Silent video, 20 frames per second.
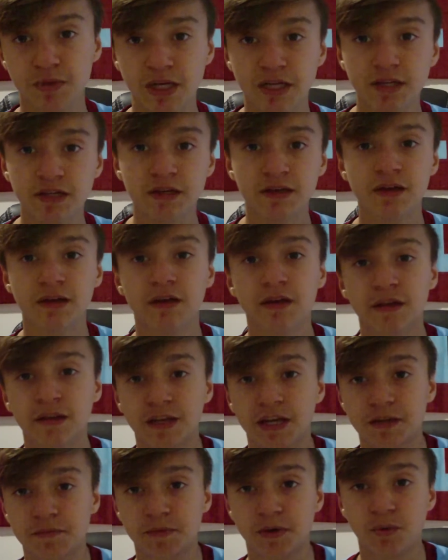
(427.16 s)
me.
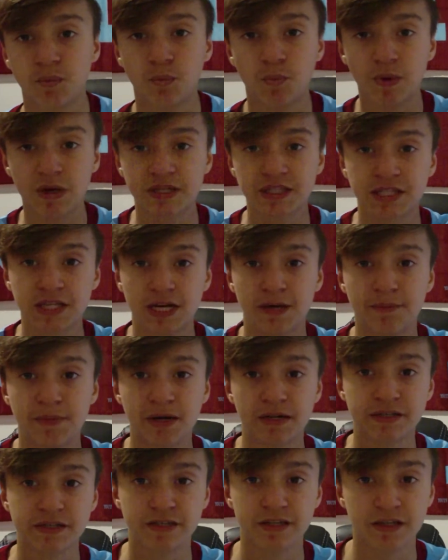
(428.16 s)
That's my West Ham
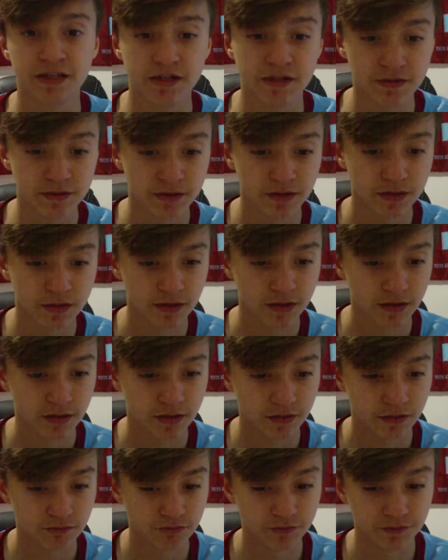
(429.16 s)
Man City
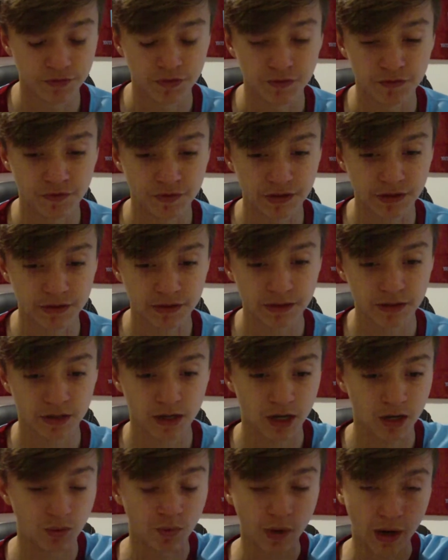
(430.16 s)
review thing.
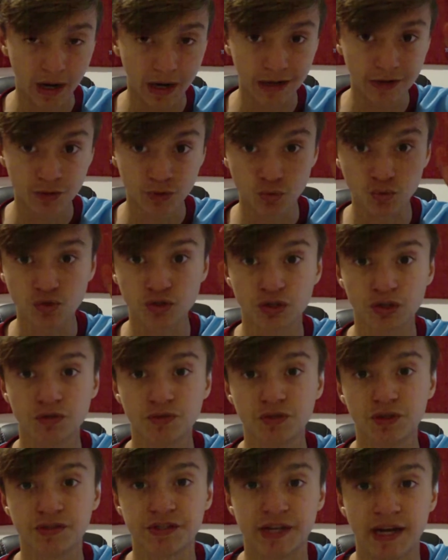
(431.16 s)
Oh, and
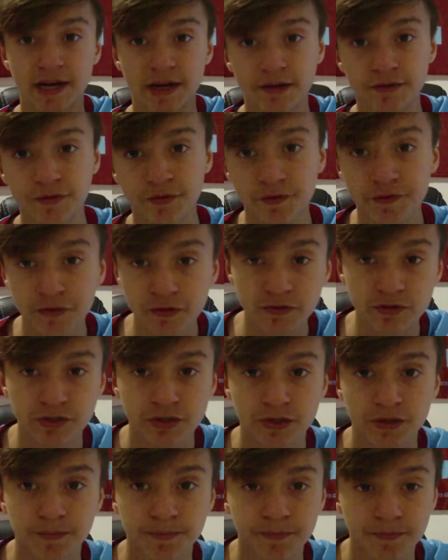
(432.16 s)
also just to add, for
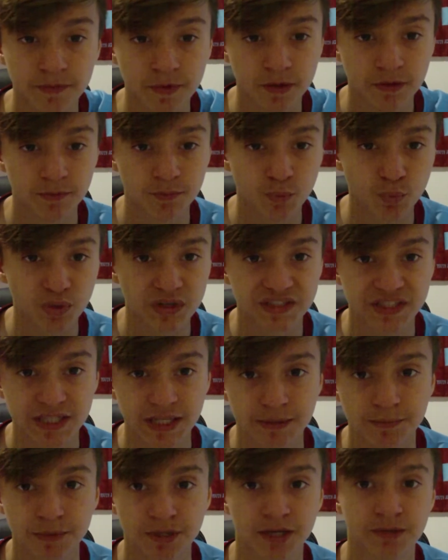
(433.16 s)
future West
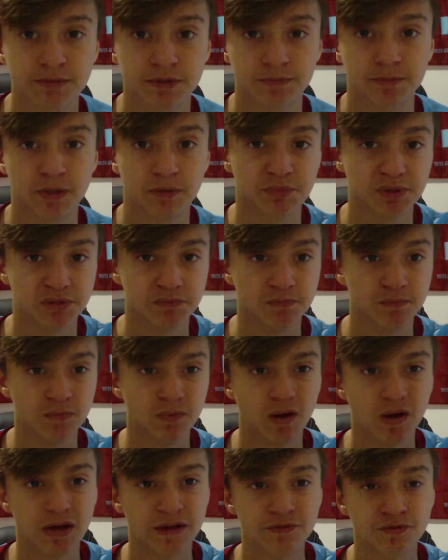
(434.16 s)
Ham games, I might be
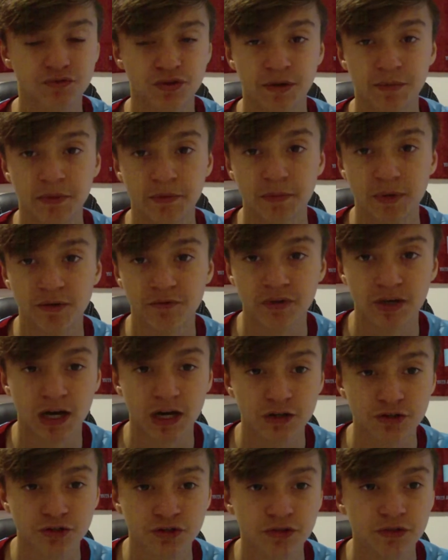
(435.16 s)
live streaming my
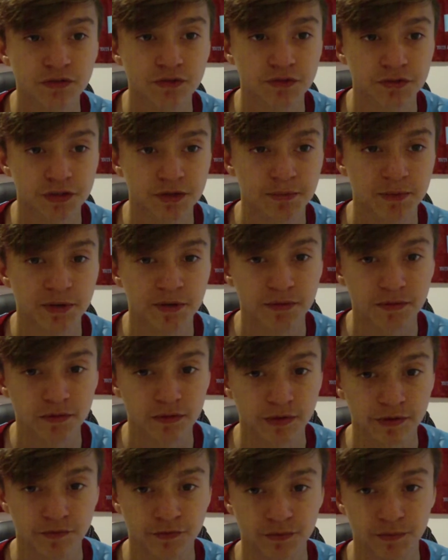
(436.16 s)
reaction or something,
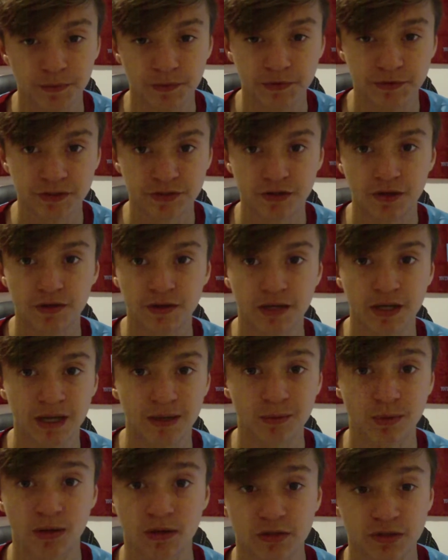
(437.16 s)
like from the start of the
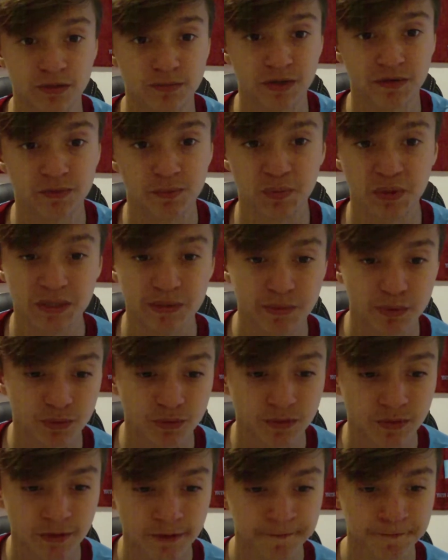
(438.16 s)
game, like some other
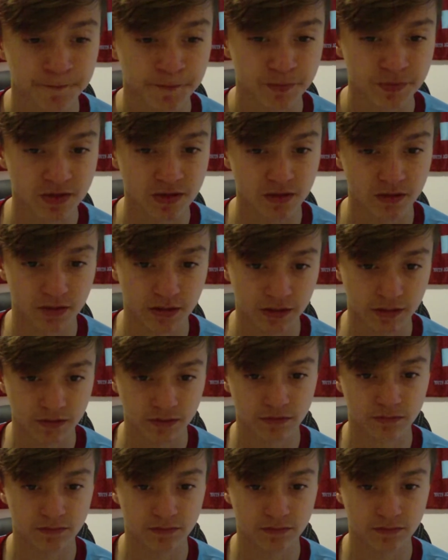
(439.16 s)
people, like